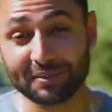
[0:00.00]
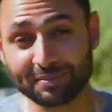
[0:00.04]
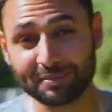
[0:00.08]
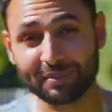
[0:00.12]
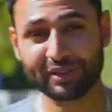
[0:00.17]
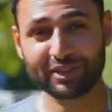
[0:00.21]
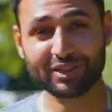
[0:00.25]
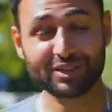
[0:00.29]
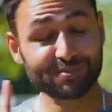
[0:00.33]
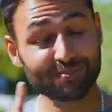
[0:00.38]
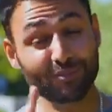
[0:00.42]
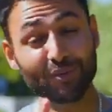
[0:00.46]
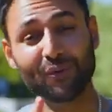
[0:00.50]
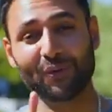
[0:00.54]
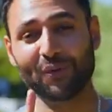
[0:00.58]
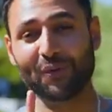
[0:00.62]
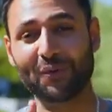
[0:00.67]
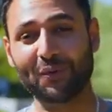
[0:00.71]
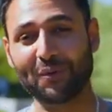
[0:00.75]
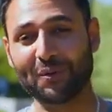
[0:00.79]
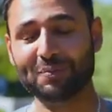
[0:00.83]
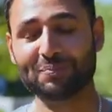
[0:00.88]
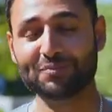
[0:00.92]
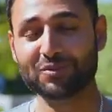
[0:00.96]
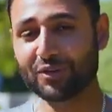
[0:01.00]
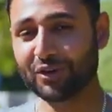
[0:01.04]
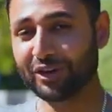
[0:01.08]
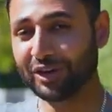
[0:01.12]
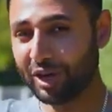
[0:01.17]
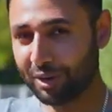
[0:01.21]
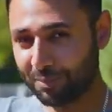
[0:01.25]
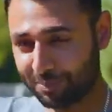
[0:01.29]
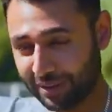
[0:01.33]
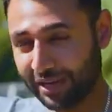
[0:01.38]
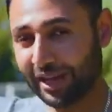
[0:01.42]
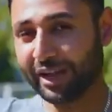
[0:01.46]
But there's more. You can
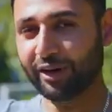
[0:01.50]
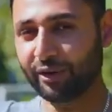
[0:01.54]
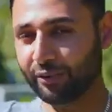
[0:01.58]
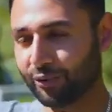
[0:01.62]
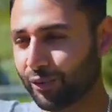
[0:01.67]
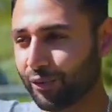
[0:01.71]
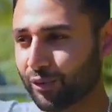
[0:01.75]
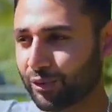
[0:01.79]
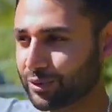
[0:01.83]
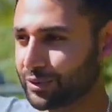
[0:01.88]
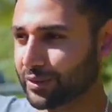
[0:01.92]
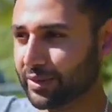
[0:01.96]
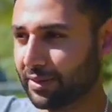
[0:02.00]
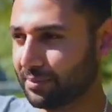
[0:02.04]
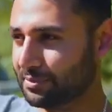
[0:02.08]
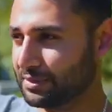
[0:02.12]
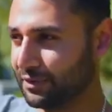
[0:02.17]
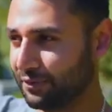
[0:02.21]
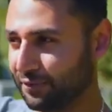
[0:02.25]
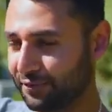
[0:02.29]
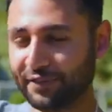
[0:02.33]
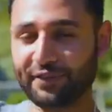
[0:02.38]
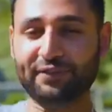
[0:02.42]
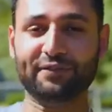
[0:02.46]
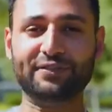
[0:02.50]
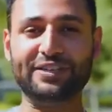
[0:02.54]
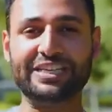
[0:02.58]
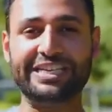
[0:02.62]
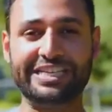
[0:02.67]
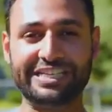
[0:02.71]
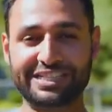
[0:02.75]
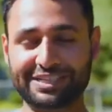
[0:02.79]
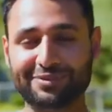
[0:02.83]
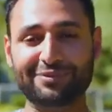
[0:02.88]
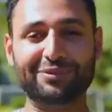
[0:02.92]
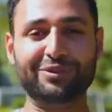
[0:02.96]
now plan a route with up to
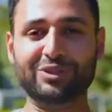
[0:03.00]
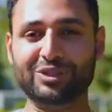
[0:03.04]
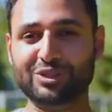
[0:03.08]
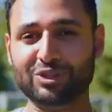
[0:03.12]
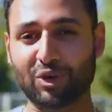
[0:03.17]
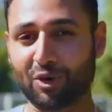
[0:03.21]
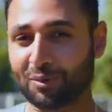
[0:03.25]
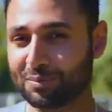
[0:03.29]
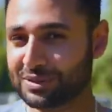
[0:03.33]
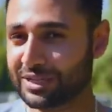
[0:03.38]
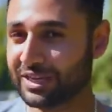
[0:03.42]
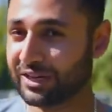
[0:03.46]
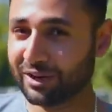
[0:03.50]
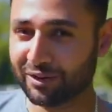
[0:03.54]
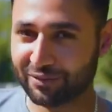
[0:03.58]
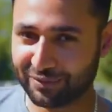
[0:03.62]
15 different stops in